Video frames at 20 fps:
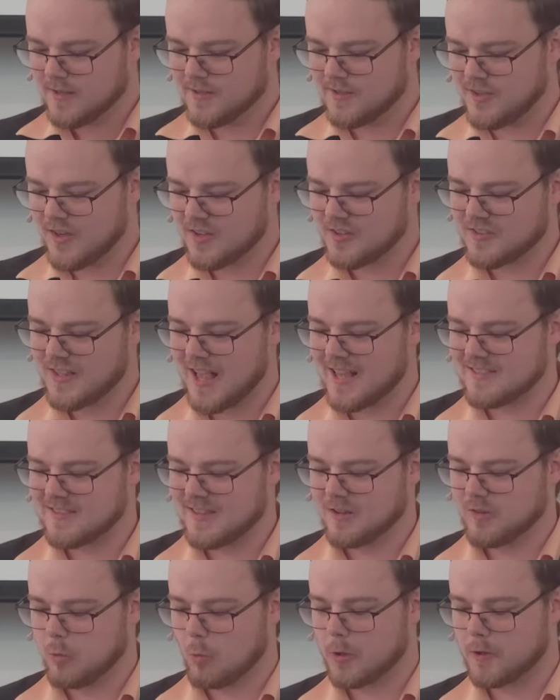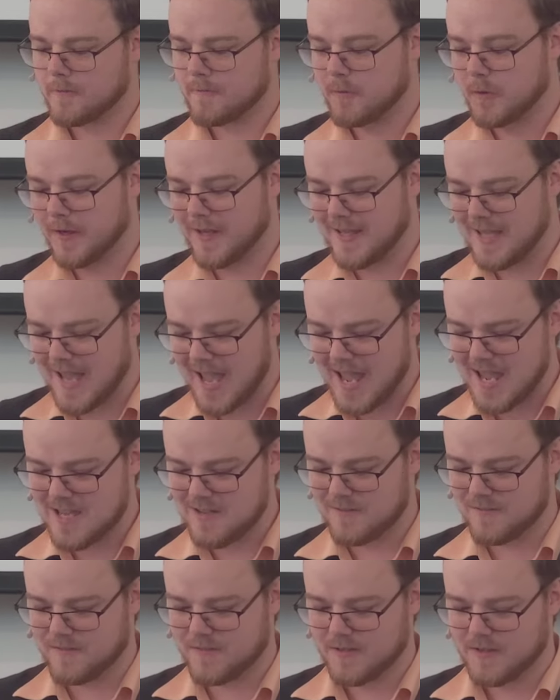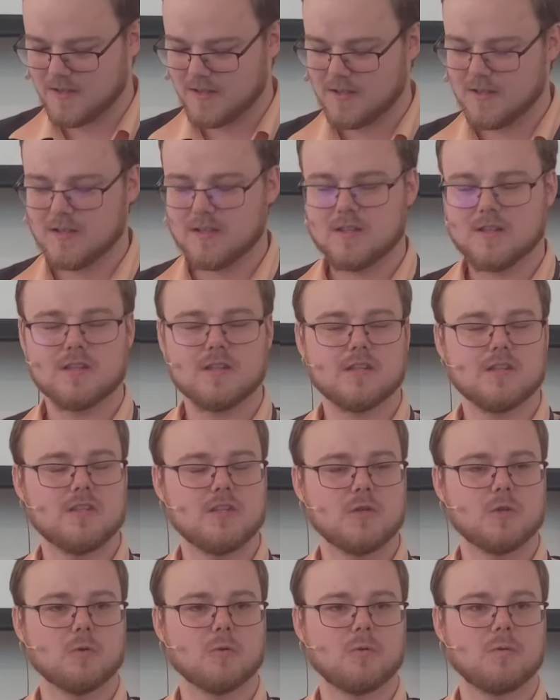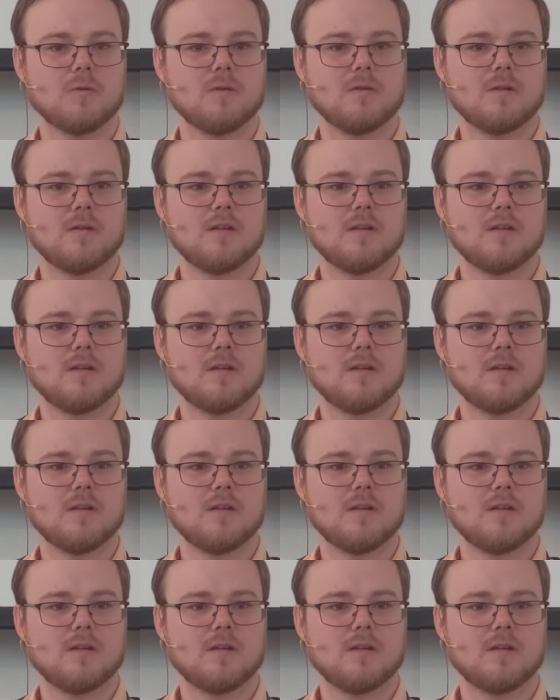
just as the Lord forgave you.